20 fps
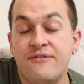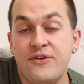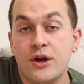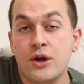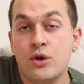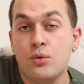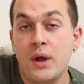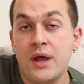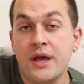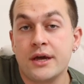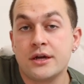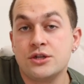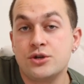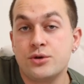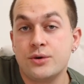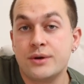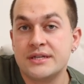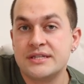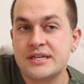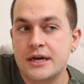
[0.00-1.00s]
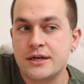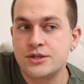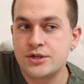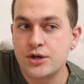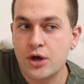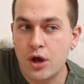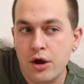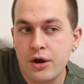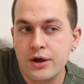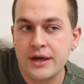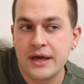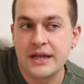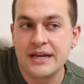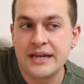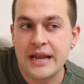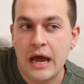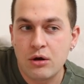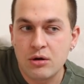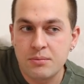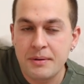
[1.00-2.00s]
figured while Andrew is at Target,
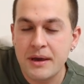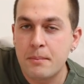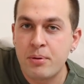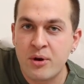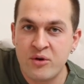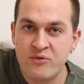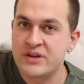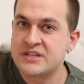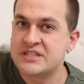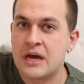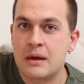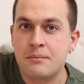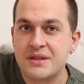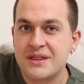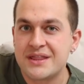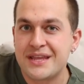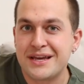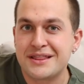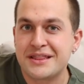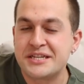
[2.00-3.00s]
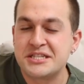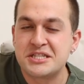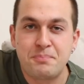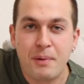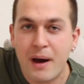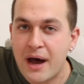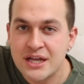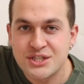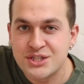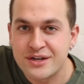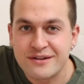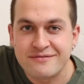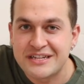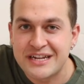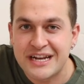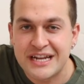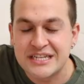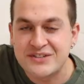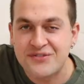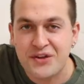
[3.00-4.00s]
now would be a perfect time to thank the sponsor of
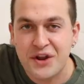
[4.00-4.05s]
today's